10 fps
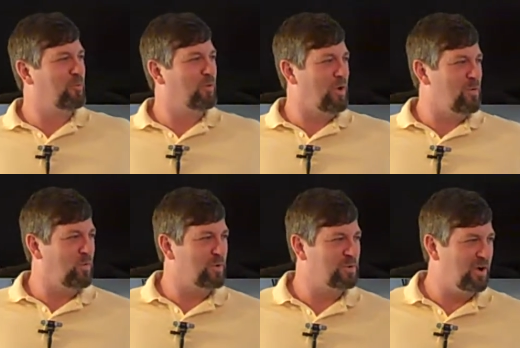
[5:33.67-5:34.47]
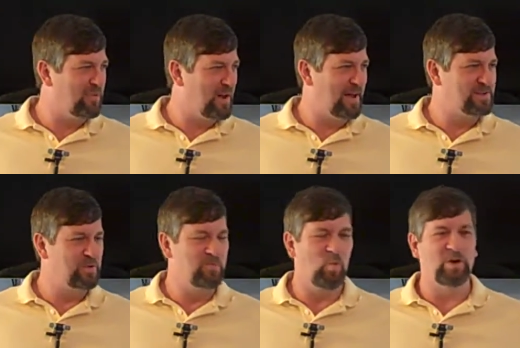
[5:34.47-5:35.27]
and we were talking about
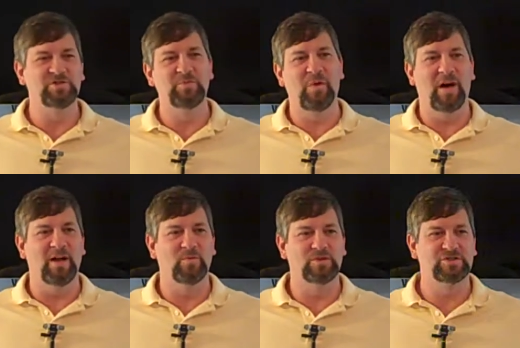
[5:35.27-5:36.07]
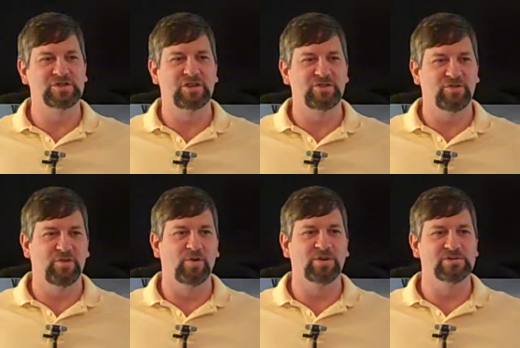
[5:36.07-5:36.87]
last week what your mind what you set your
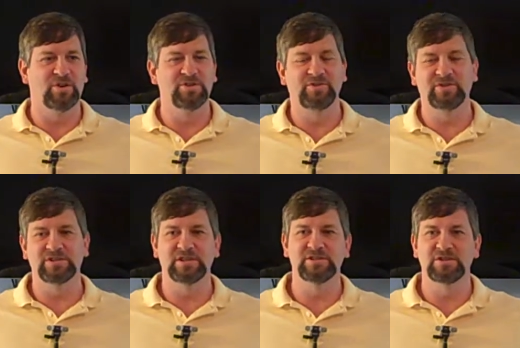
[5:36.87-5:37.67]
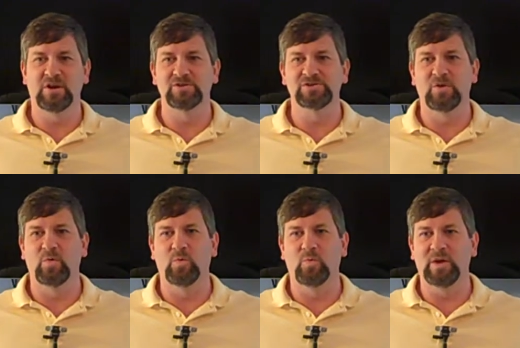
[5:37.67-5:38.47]
focus on your attention on
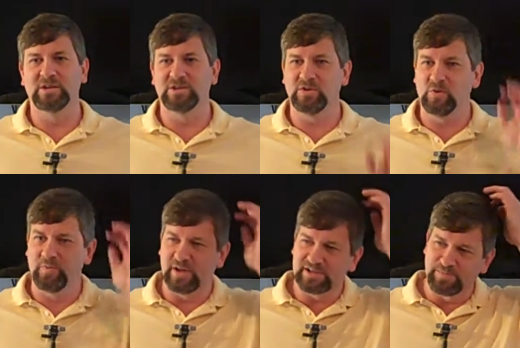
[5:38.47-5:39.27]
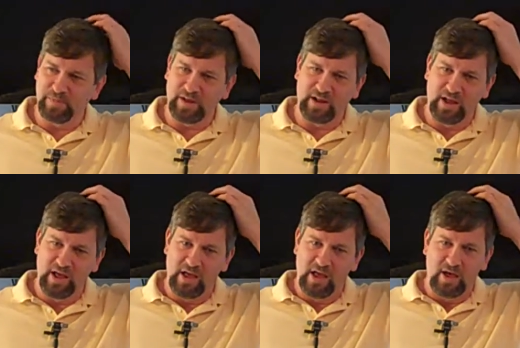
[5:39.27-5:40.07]
so we too must be
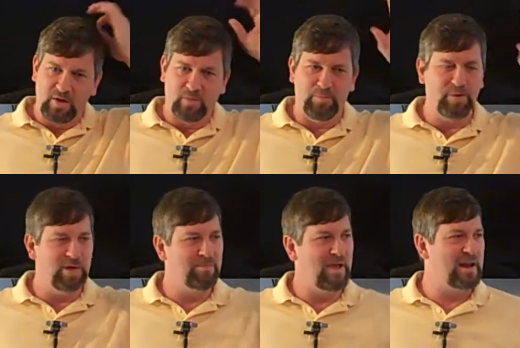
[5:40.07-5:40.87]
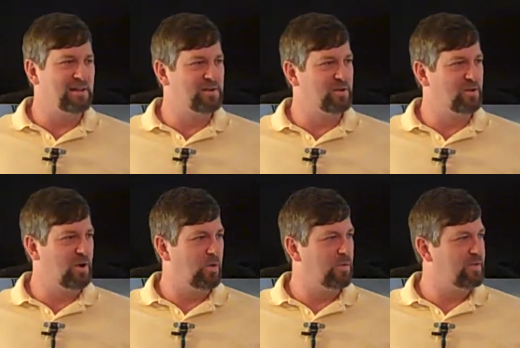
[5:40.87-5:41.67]
being made a little
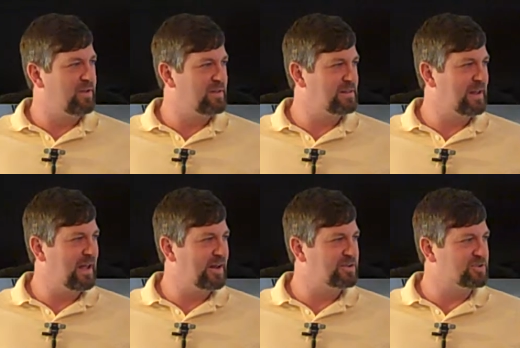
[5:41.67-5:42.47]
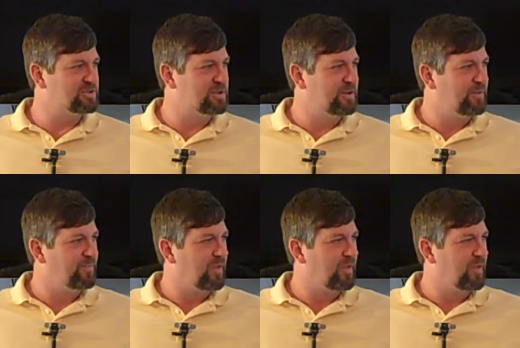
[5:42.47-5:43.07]
lower than the angels